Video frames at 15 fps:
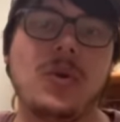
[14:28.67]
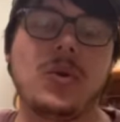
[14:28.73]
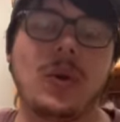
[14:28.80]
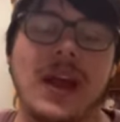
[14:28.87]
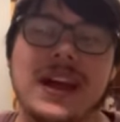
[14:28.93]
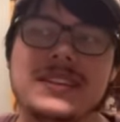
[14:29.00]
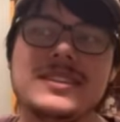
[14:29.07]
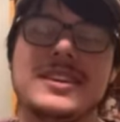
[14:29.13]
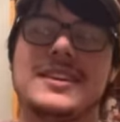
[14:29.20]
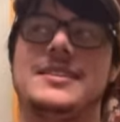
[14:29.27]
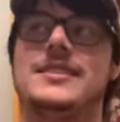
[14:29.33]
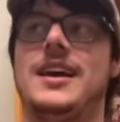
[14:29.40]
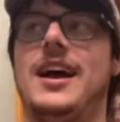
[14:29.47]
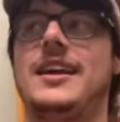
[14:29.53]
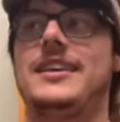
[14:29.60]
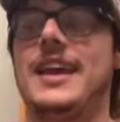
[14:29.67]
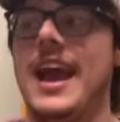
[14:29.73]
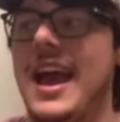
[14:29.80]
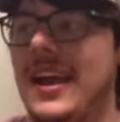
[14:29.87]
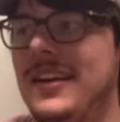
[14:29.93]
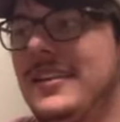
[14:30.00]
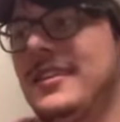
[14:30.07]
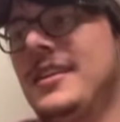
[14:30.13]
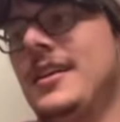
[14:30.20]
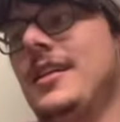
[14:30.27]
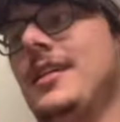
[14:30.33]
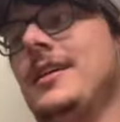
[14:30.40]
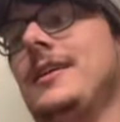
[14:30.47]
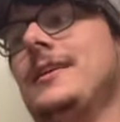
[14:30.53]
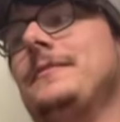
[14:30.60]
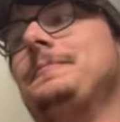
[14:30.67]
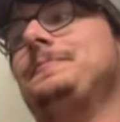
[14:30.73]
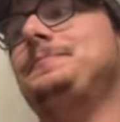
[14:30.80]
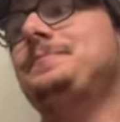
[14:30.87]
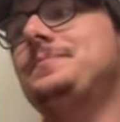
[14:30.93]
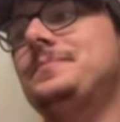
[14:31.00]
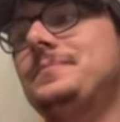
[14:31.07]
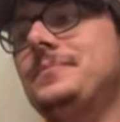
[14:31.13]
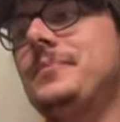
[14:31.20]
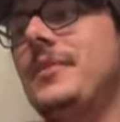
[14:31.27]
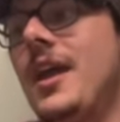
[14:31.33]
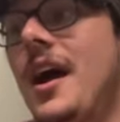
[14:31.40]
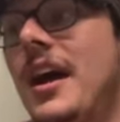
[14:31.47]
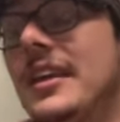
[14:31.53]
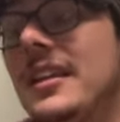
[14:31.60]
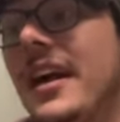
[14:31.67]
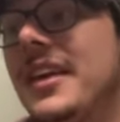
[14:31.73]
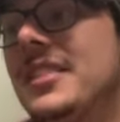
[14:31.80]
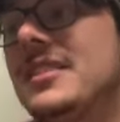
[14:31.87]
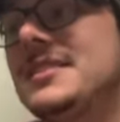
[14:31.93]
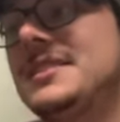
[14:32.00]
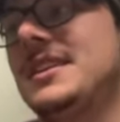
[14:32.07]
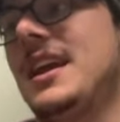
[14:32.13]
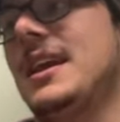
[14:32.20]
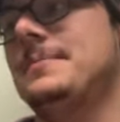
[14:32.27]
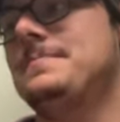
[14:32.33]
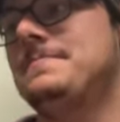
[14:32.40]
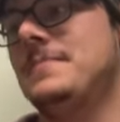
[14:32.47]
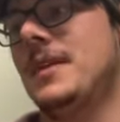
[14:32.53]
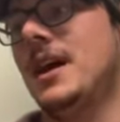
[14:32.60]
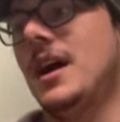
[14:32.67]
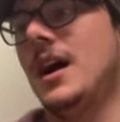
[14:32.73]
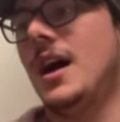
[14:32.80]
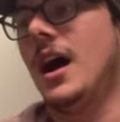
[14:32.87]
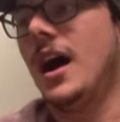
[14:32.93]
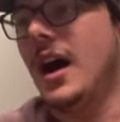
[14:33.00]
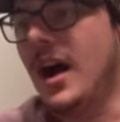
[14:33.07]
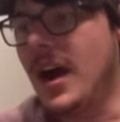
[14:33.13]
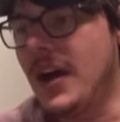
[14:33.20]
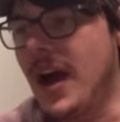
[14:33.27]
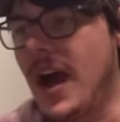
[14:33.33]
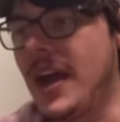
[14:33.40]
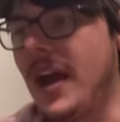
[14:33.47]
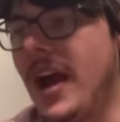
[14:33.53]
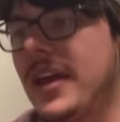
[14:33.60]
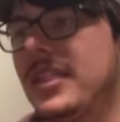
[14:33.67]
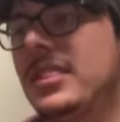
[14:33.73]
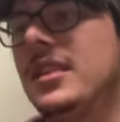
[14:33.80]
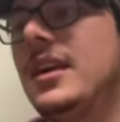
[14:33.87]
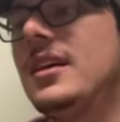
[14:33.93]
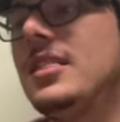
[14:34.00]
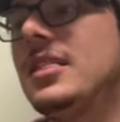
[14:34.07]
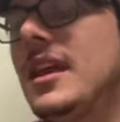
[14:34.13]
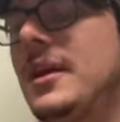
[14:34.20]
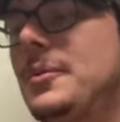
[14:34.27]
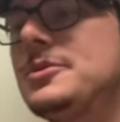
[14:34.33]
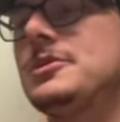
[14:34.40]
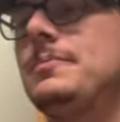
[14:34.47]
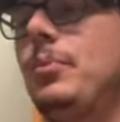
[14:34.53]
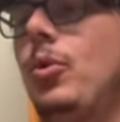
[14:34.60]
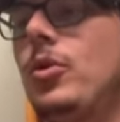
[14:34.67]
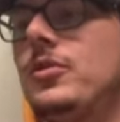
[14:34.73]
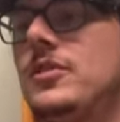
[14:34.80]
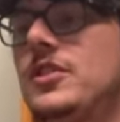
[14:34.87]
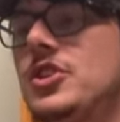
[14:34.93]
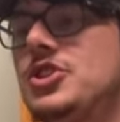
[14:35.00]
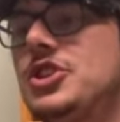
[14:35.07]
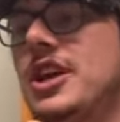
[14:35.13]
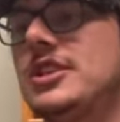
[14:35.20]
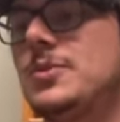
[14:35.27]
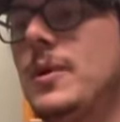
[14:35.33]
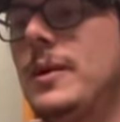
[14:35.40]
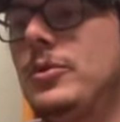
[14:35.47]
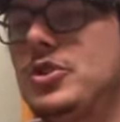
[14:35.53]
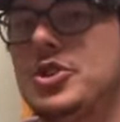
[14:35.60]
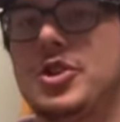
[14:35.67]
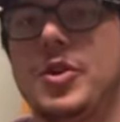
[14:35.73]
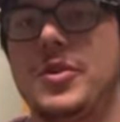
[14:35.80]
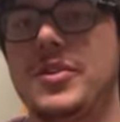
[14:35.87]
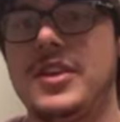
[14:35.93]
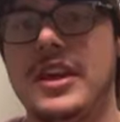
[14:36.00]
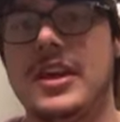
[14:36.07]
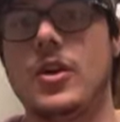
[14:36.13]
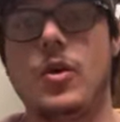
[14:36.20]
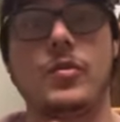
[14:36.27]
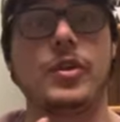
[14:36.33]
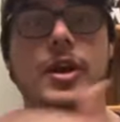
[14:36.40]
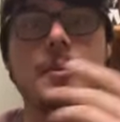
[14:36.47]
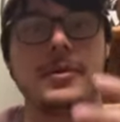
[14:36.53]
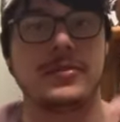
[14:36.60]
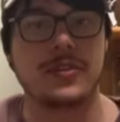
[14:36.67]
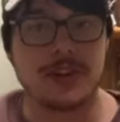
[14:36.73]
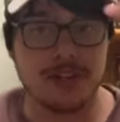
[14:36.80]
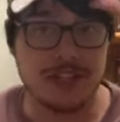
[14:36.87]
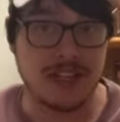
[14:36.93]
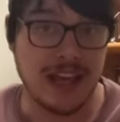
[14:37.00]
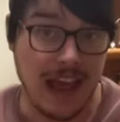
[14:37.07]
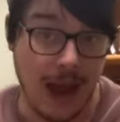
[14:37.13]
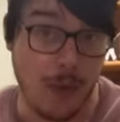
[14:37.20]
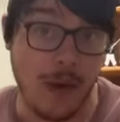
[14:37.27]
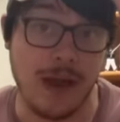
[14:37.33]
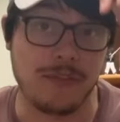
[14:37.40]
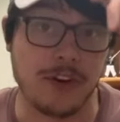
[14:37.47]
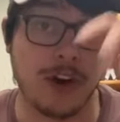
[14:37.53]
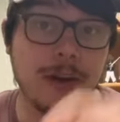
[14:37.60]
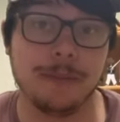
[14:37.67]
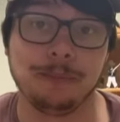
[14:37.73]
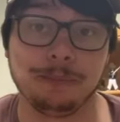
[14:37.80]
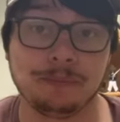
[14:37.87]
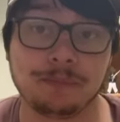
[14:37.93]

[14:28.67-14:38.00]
granted, again, I like this game. Uh, I, I think that it was important that the Jets were able to show that they could overcome adversity. However,